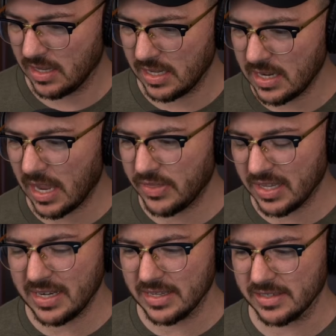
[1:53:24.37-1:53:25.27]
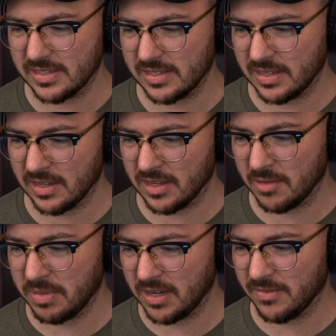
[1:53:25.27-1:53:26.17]
I think it is a
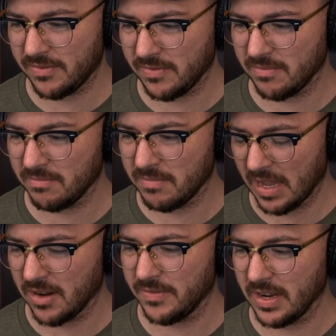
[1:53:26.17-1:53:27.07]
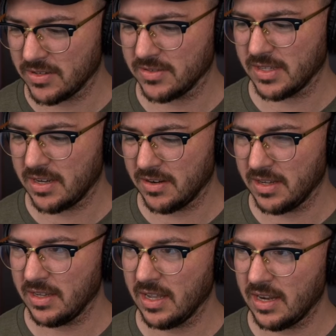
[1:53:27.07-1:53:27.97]
bit of matter of national
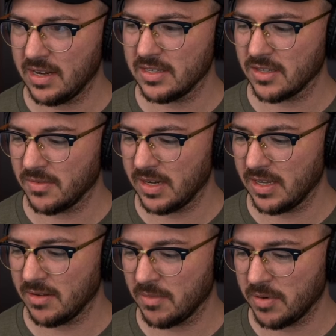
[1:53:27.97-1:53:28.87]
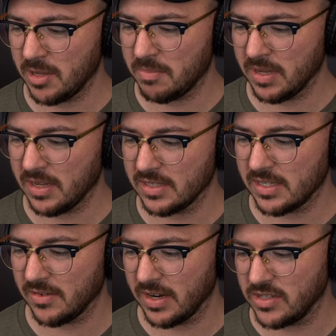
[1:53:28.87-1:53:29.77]
security, and it is already a pretty big
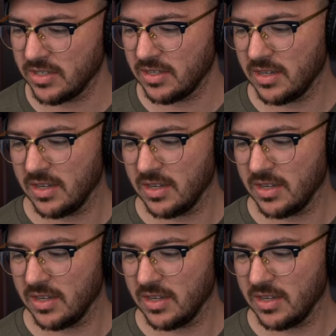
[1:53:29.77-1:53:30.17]
consideration.